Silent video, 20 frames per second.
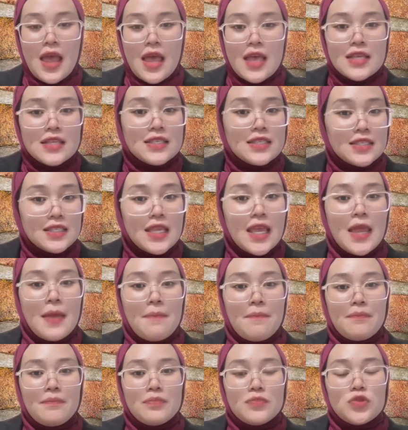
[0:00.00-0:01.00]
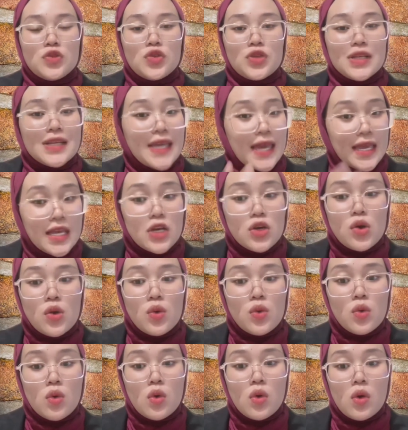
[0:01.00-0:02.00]
Same to the gecko,
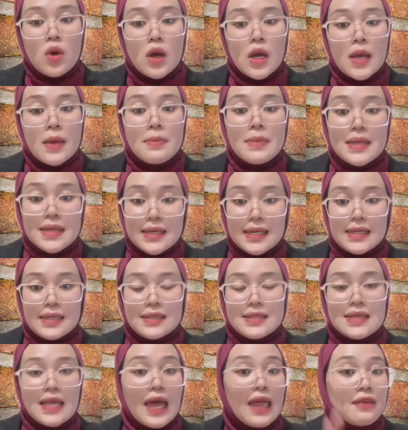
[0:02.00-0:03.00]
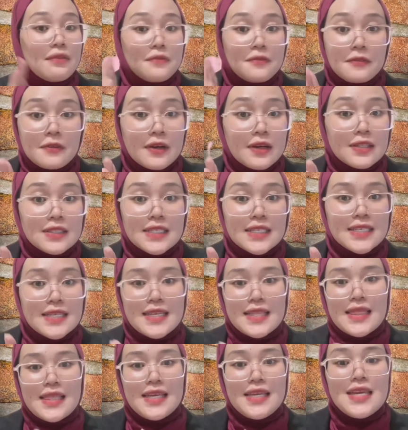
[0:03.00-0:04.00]
because
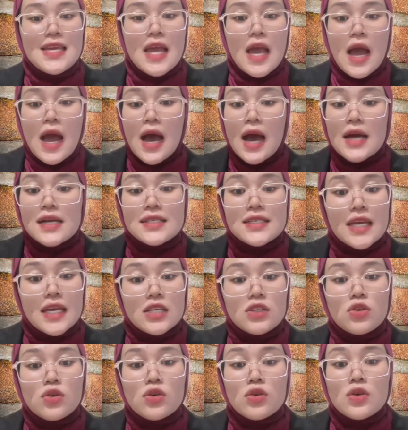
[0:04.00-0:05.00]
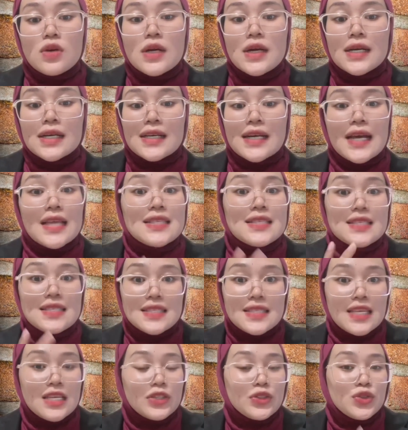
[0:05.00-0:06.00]
unfortunately a gecko can't
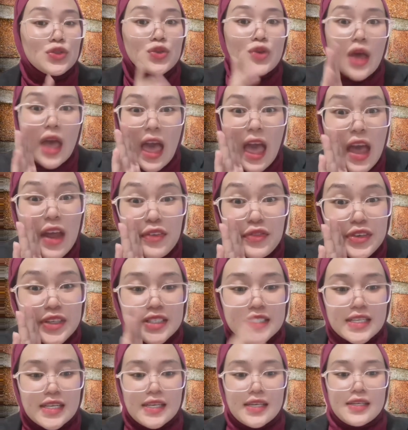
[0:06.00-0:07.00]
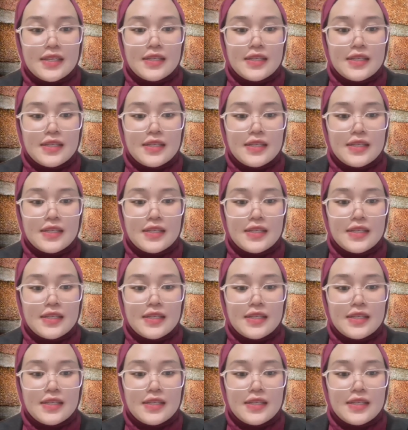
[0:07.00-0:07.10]
stick to everything.